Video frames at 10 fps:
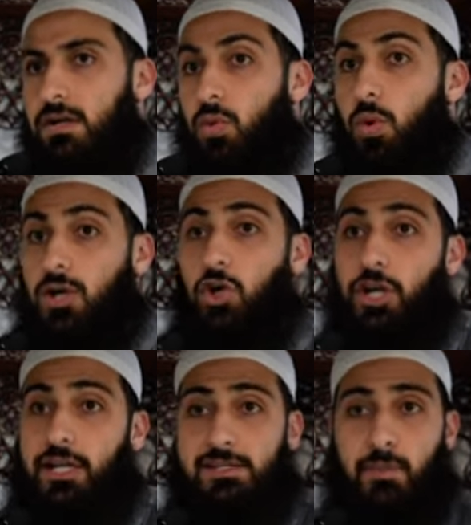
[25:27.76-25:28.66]
What
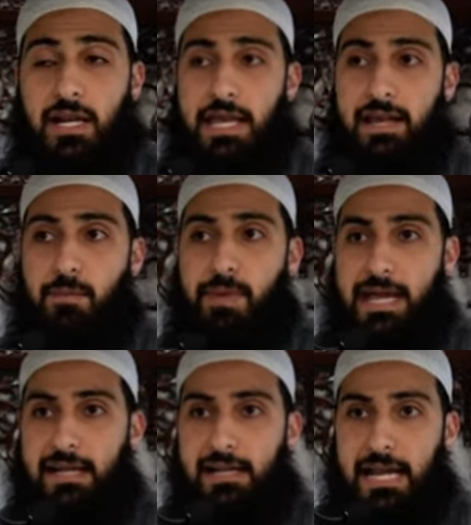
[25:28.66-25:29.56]
good is money in a
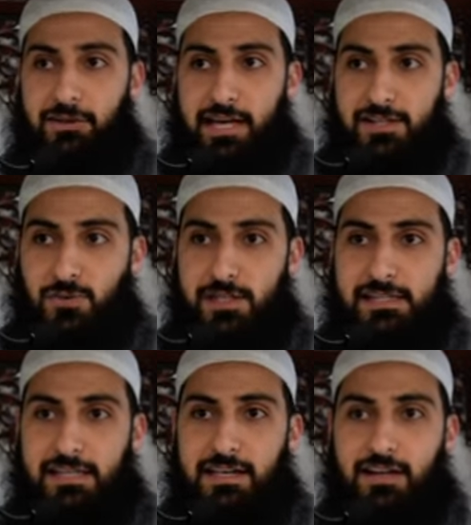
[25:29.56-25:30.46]
bank account, as we
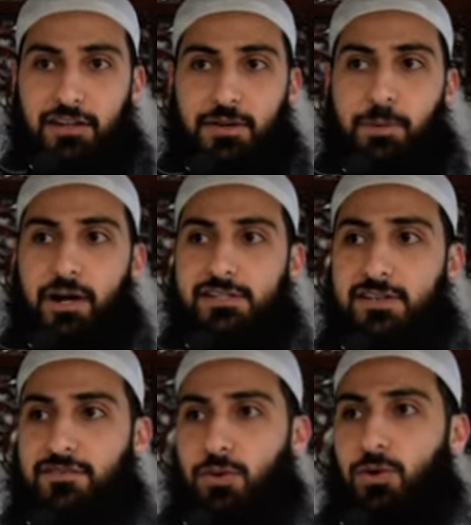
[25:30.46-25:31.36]
see in other parts
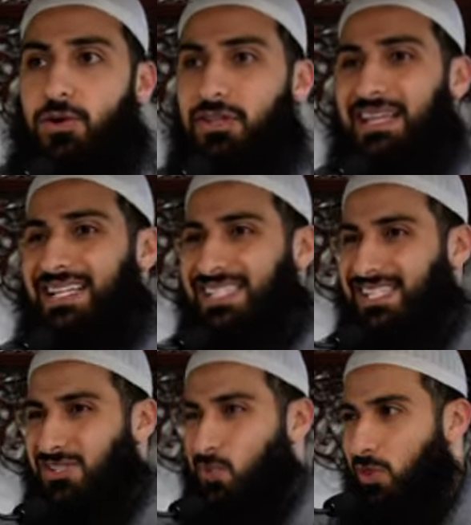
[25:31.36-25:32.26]
of the world, that
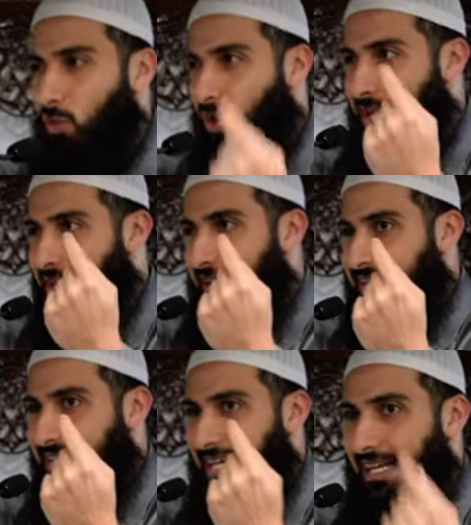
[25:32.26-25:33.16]
just with one
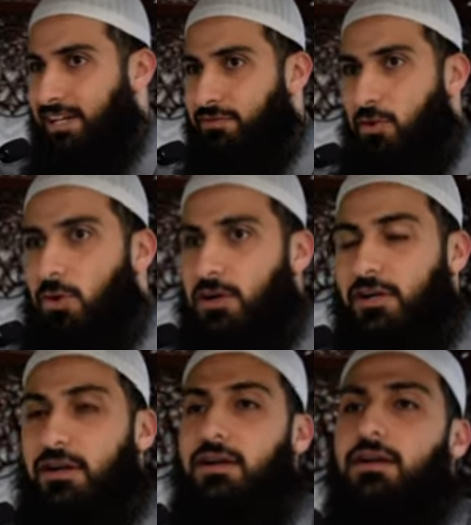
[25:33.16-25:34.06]
executive
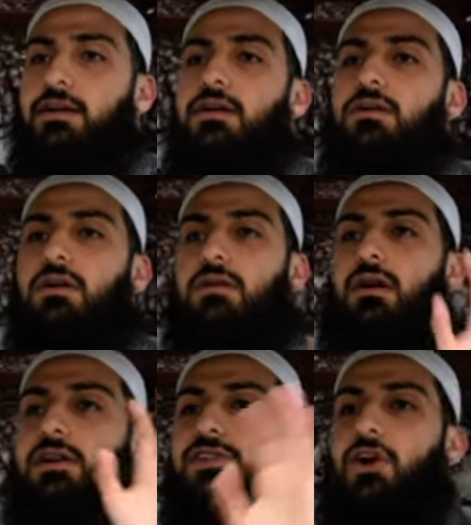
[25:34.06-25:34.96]
order could
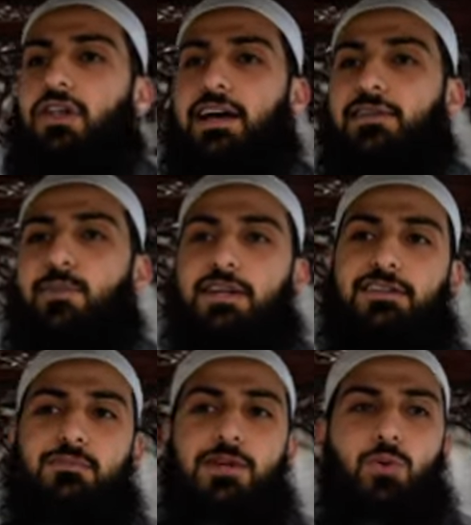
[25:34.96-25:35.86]
cause all that money
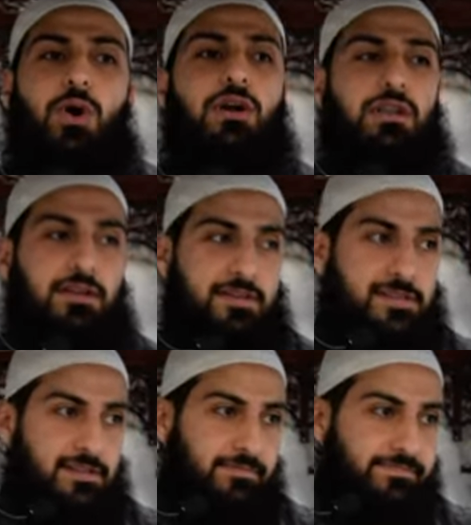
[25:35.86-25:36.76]
to be
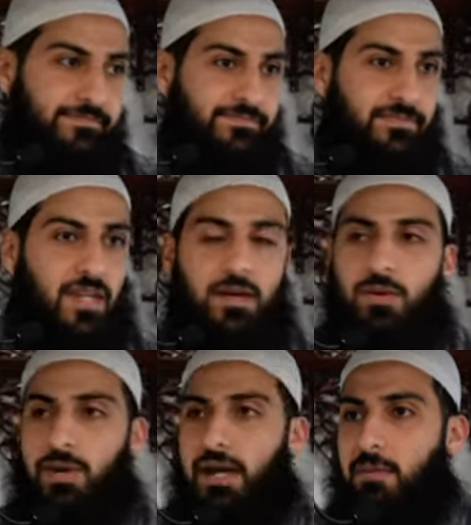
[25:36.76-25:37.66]
worthless?
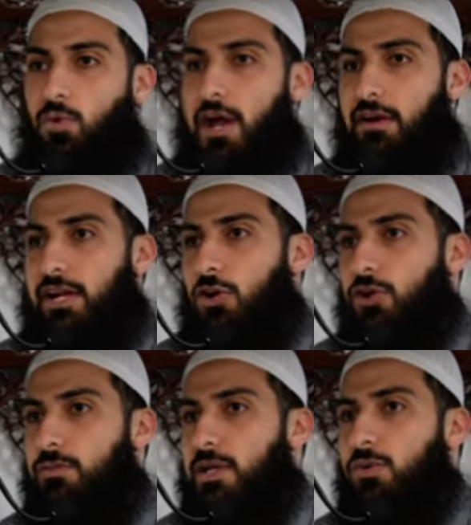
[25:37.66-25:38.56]
What I'm wearing
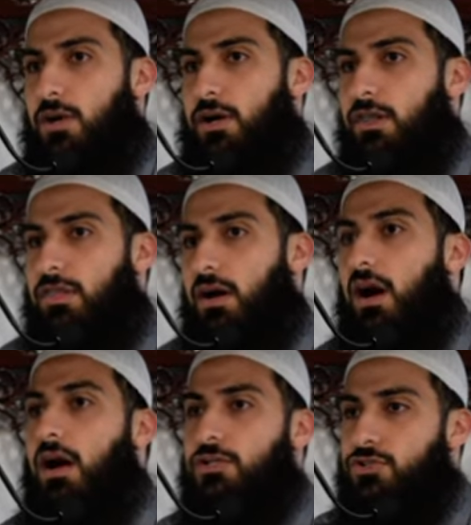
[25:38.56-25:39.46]
could be worth
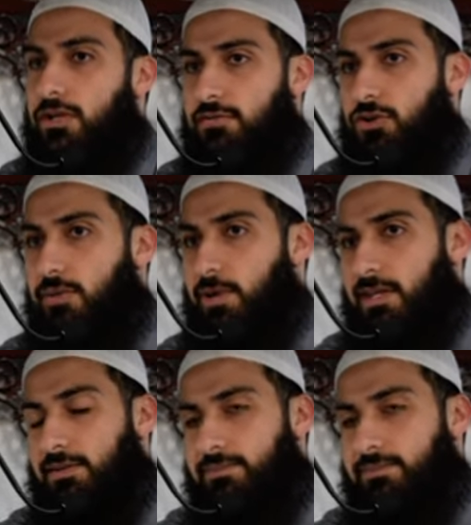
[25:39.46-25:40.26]
100 of your money.